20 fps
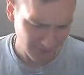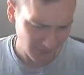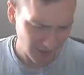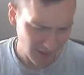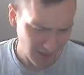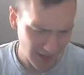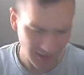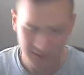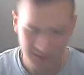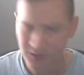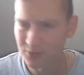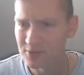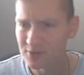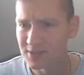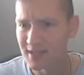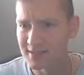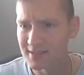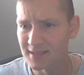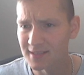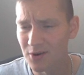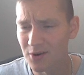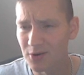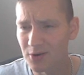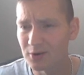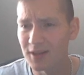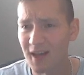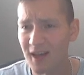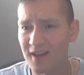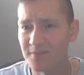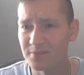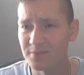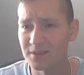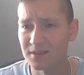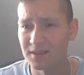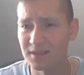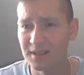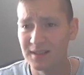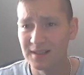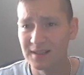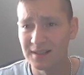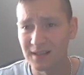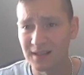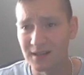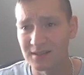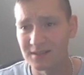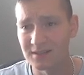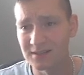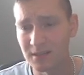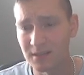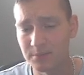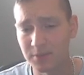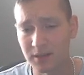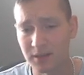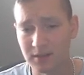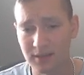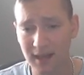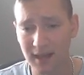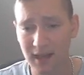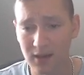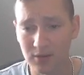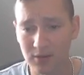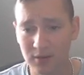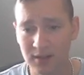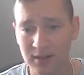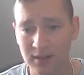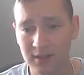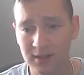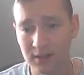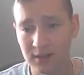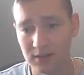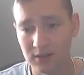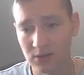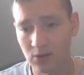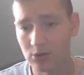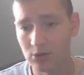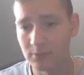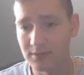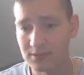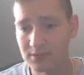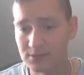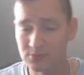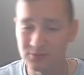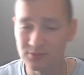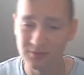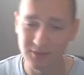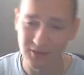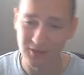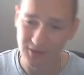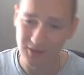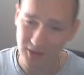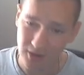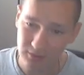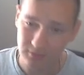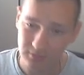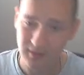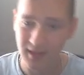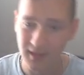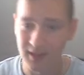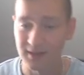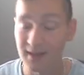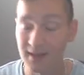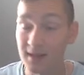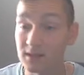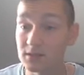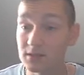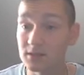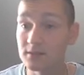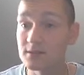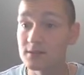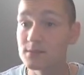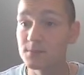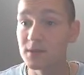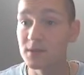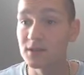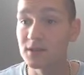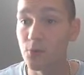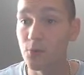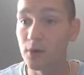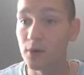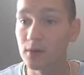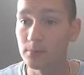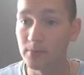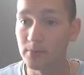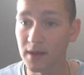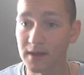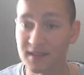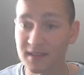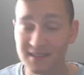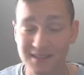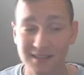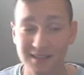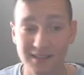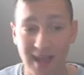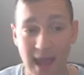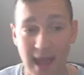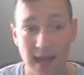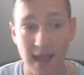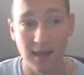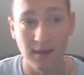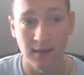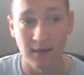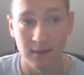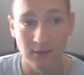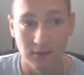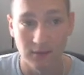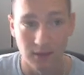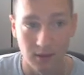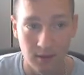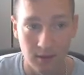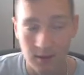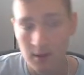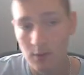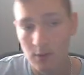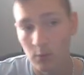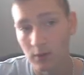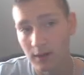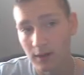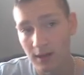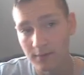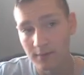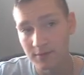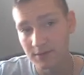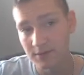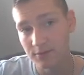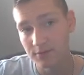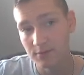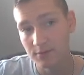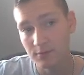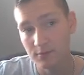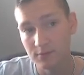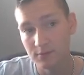altcoins as a whole have been kind of slumping down. Ethereum is doing okay, not as good as Bitcoin, but it's still hanging in there. When it comes to